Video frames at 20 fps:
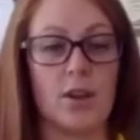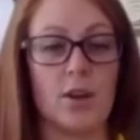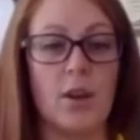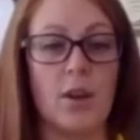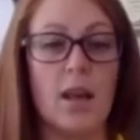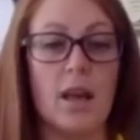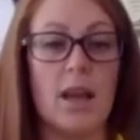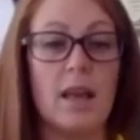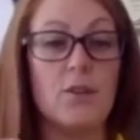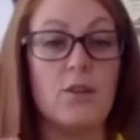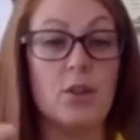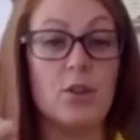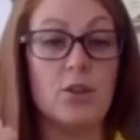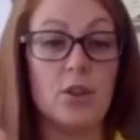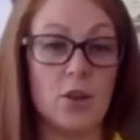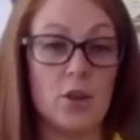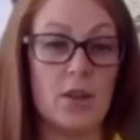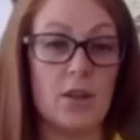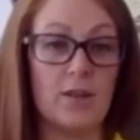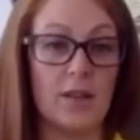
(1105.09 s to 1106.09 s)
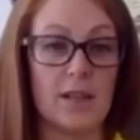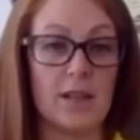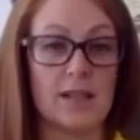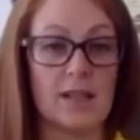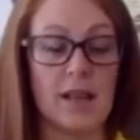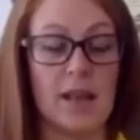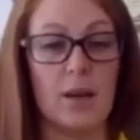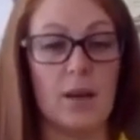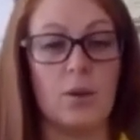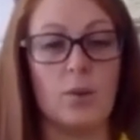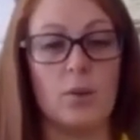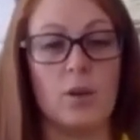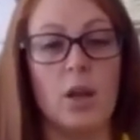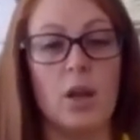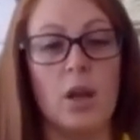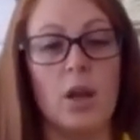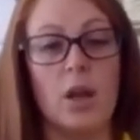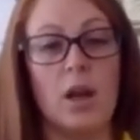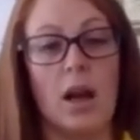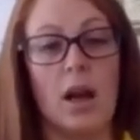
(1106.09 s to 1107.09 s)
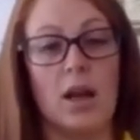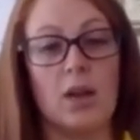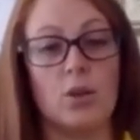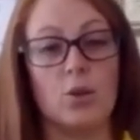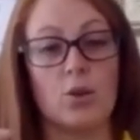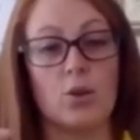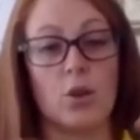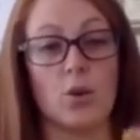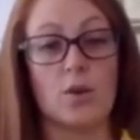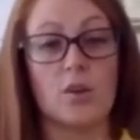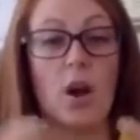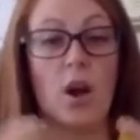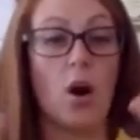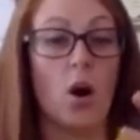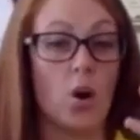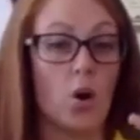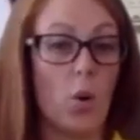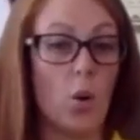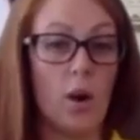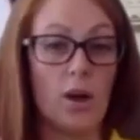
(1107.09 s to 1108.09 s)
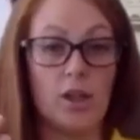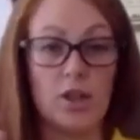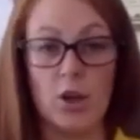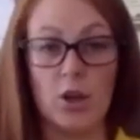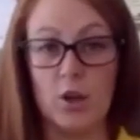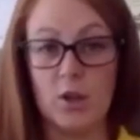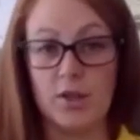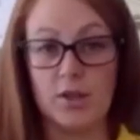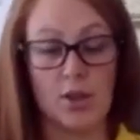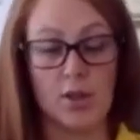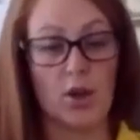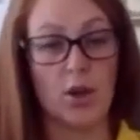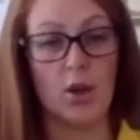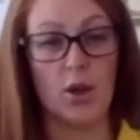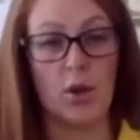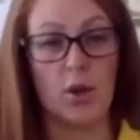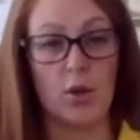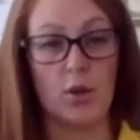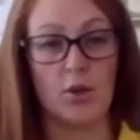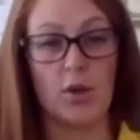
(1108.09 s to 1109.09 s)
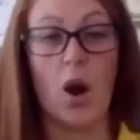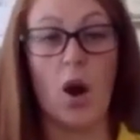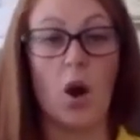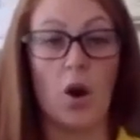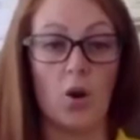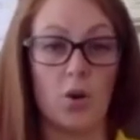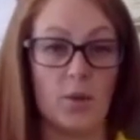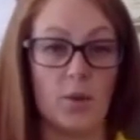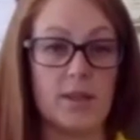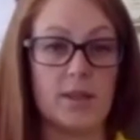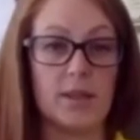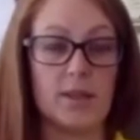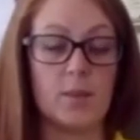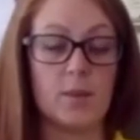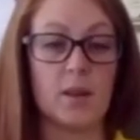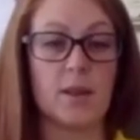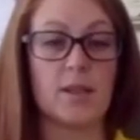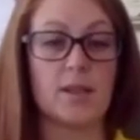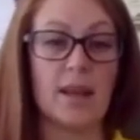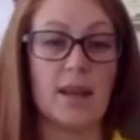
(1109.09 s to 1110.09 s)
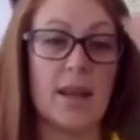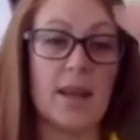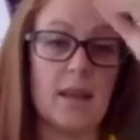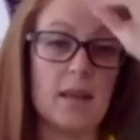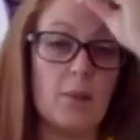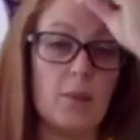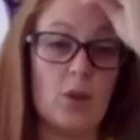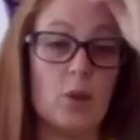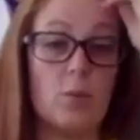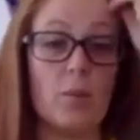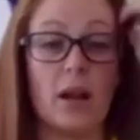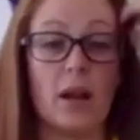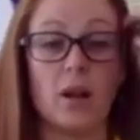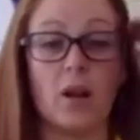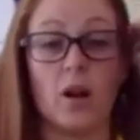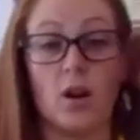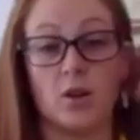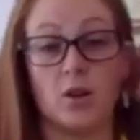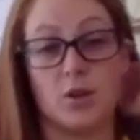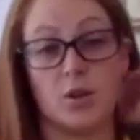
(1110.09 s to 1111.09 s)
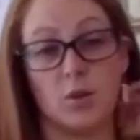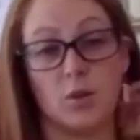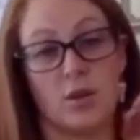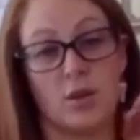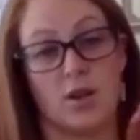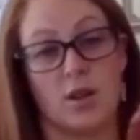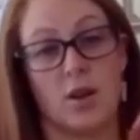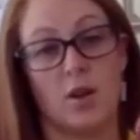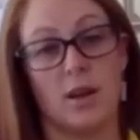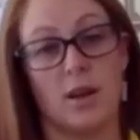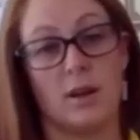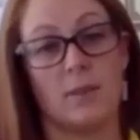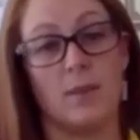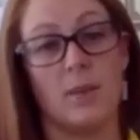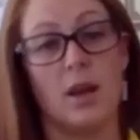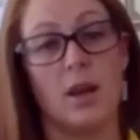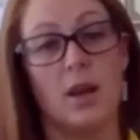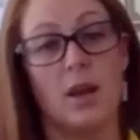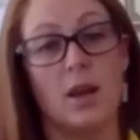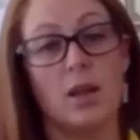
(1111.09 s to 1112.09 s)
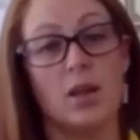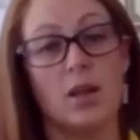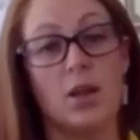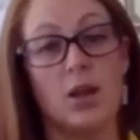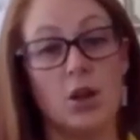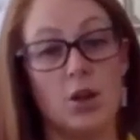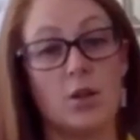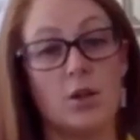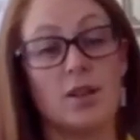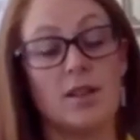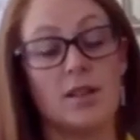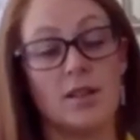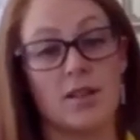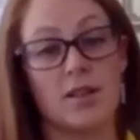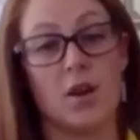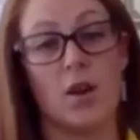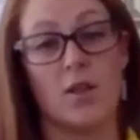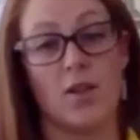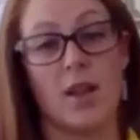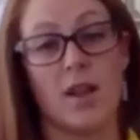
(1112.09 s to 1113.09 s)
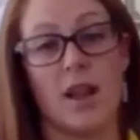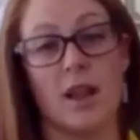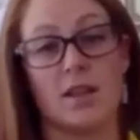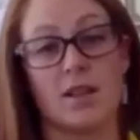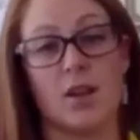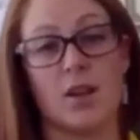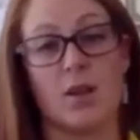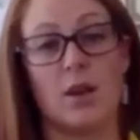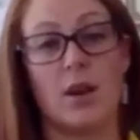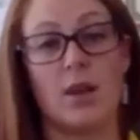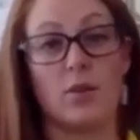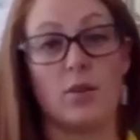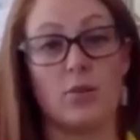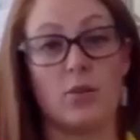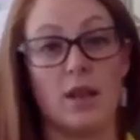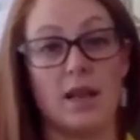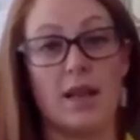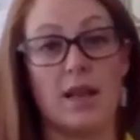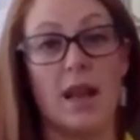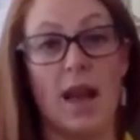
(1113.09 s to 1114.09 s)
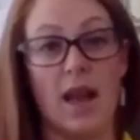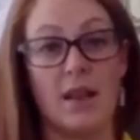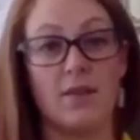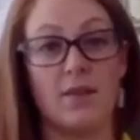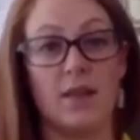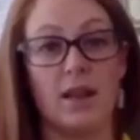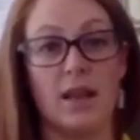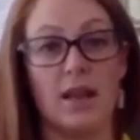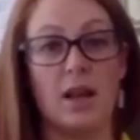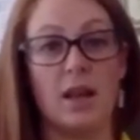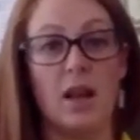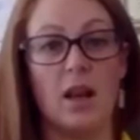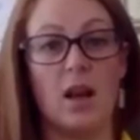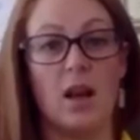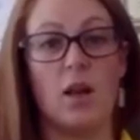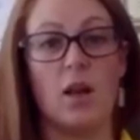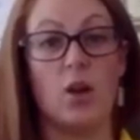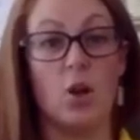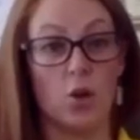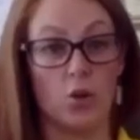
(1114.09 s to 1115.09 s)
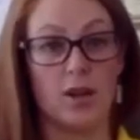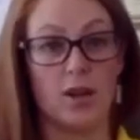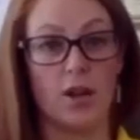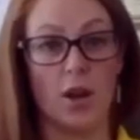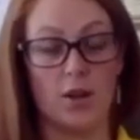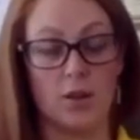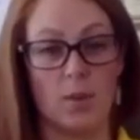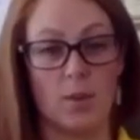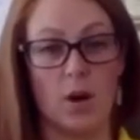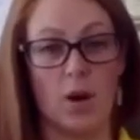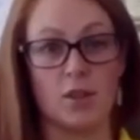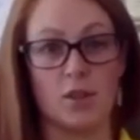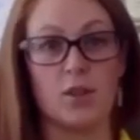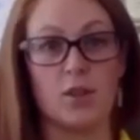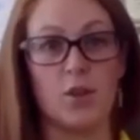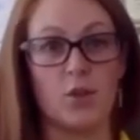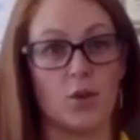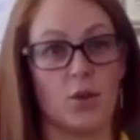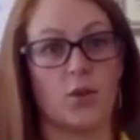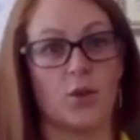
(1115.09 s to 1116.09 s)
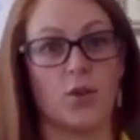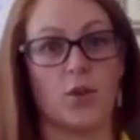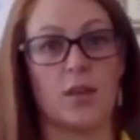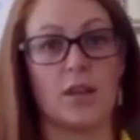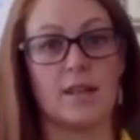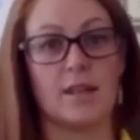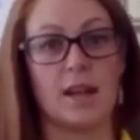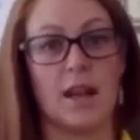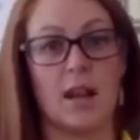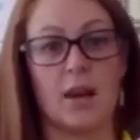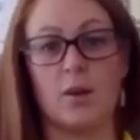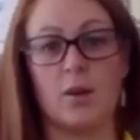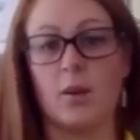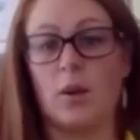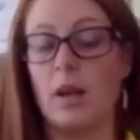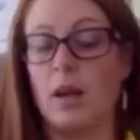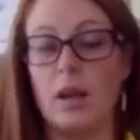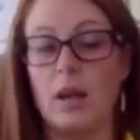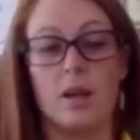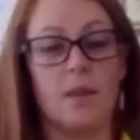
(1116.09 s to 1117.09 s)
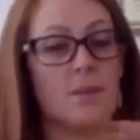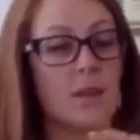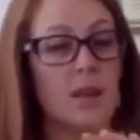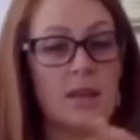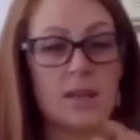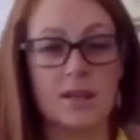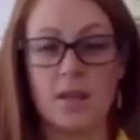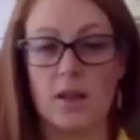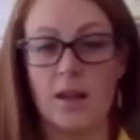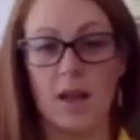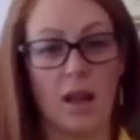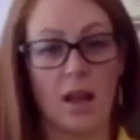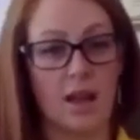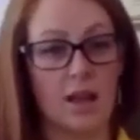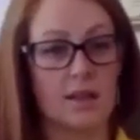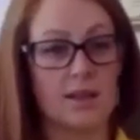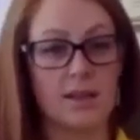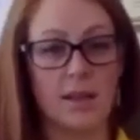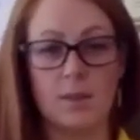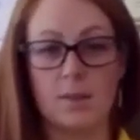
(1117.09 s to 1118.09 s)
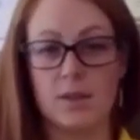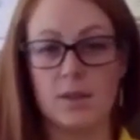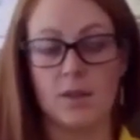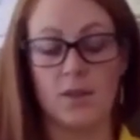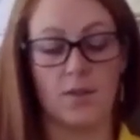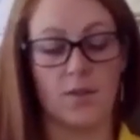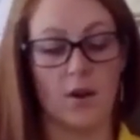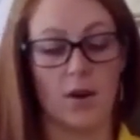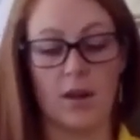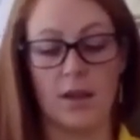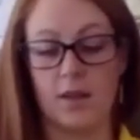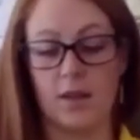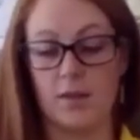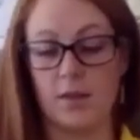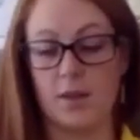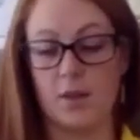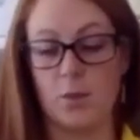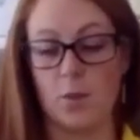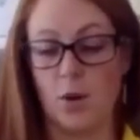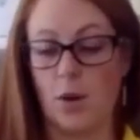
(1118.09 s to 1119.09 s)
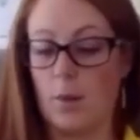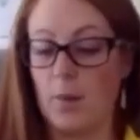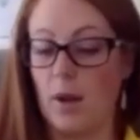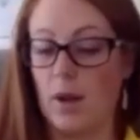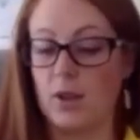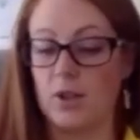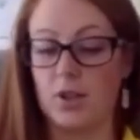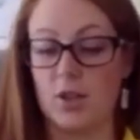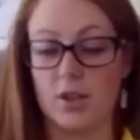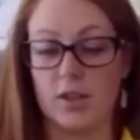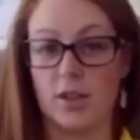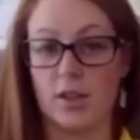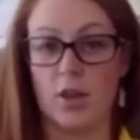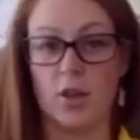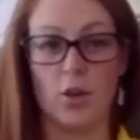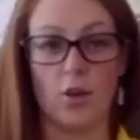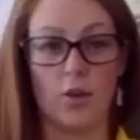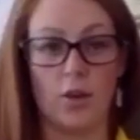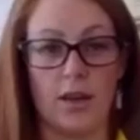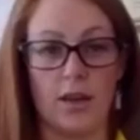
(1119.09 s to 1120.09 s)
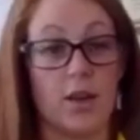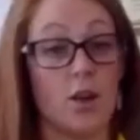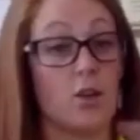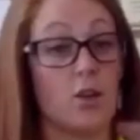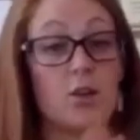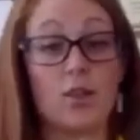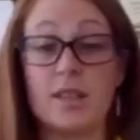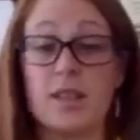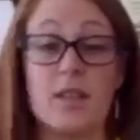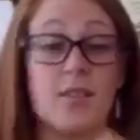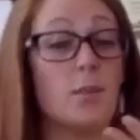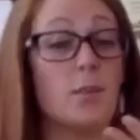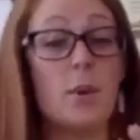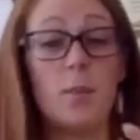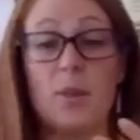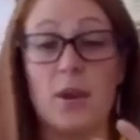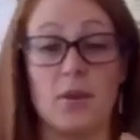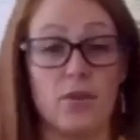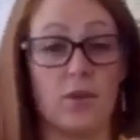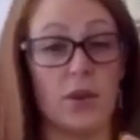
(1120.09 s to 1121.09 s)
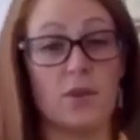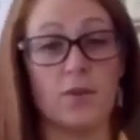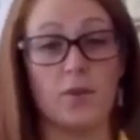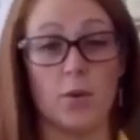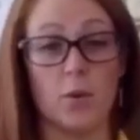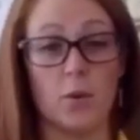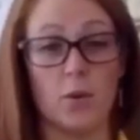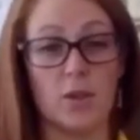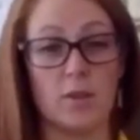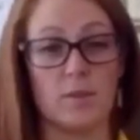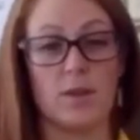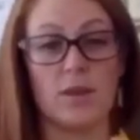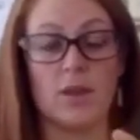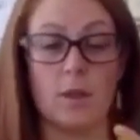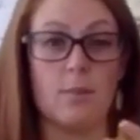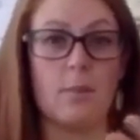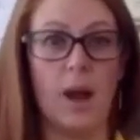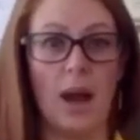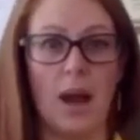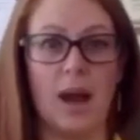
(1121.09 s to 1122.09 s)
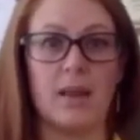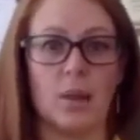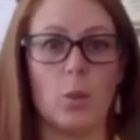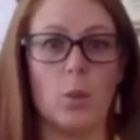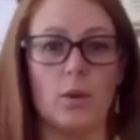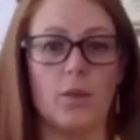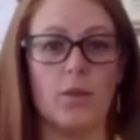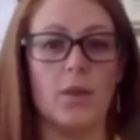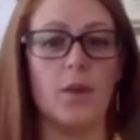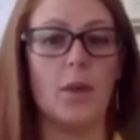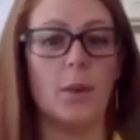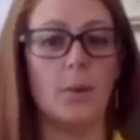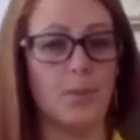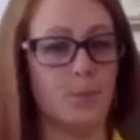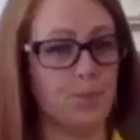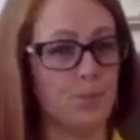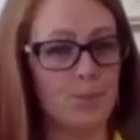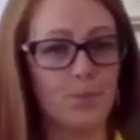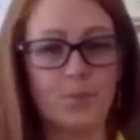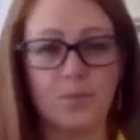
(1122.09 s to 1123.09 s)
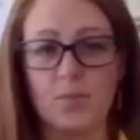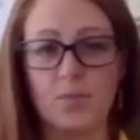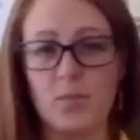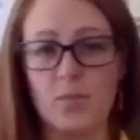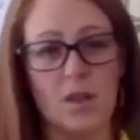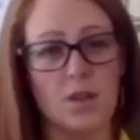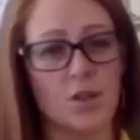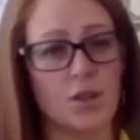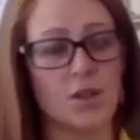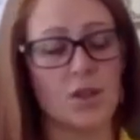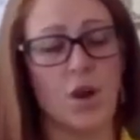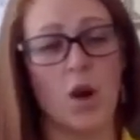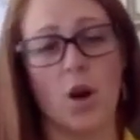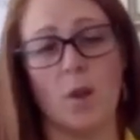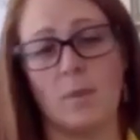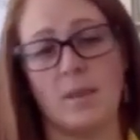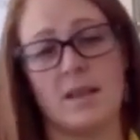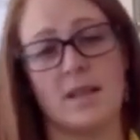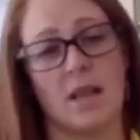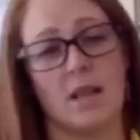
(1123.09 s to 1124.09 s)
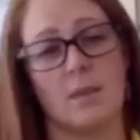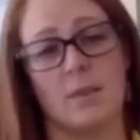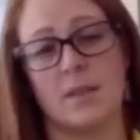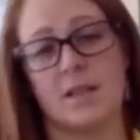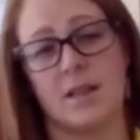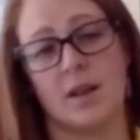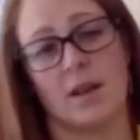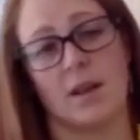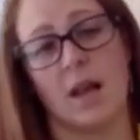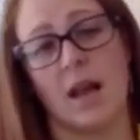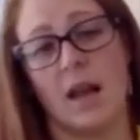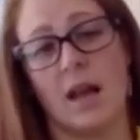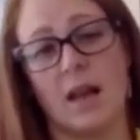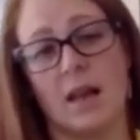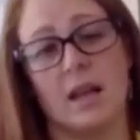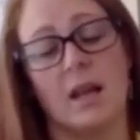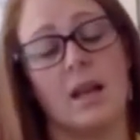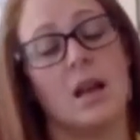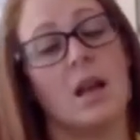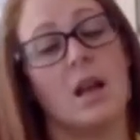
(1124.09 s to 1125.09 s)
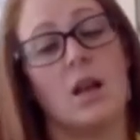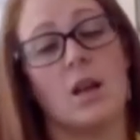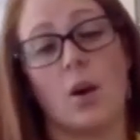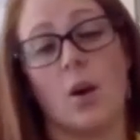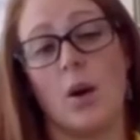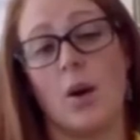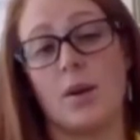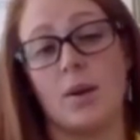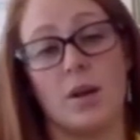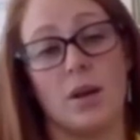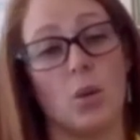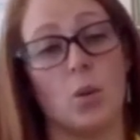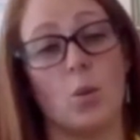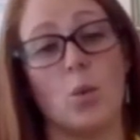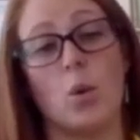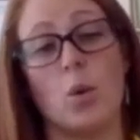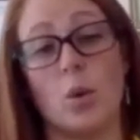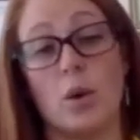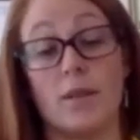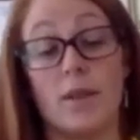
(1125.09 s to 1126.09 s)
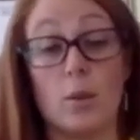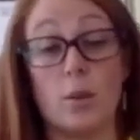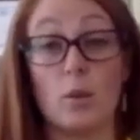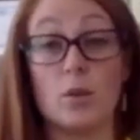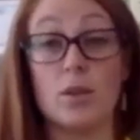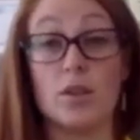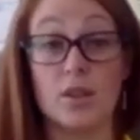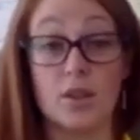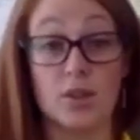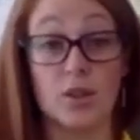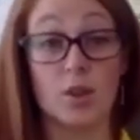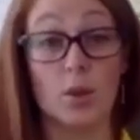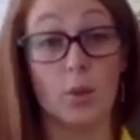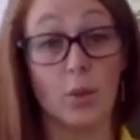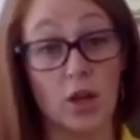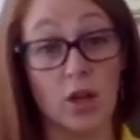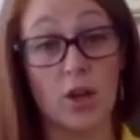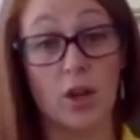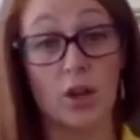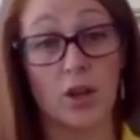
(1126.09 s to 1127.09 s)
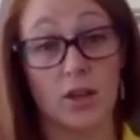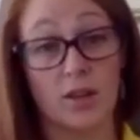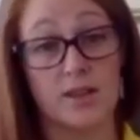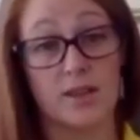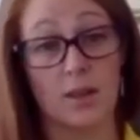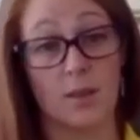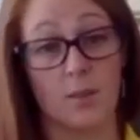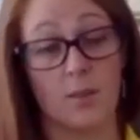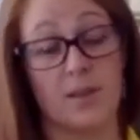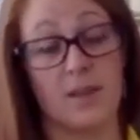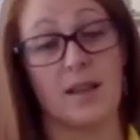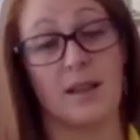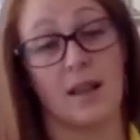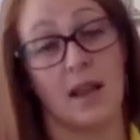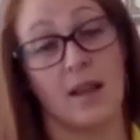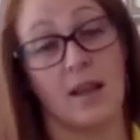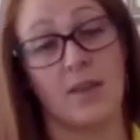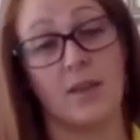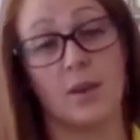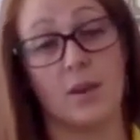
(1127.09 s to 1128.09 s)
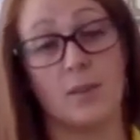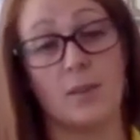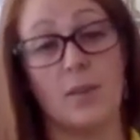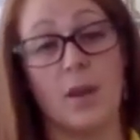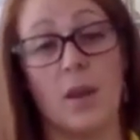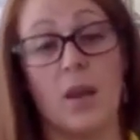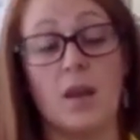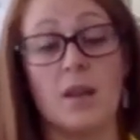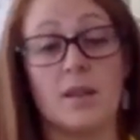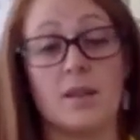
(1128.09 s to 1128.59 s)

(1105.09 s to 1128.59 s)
So if you do live in a town and your dogs are quite used to car noises because they hear them in your back garden all the time, you know, you can start there. So if a really heavy lorry goes past and your dog freaks out, it's okay, it's absolutely fine, nothing to worry about, it's just a lorry, you know, just give them a bit of reinforcement, don't panic with them, just calmly tell them it's okay, go out on a little walk, if they want to stop and look at something, let them.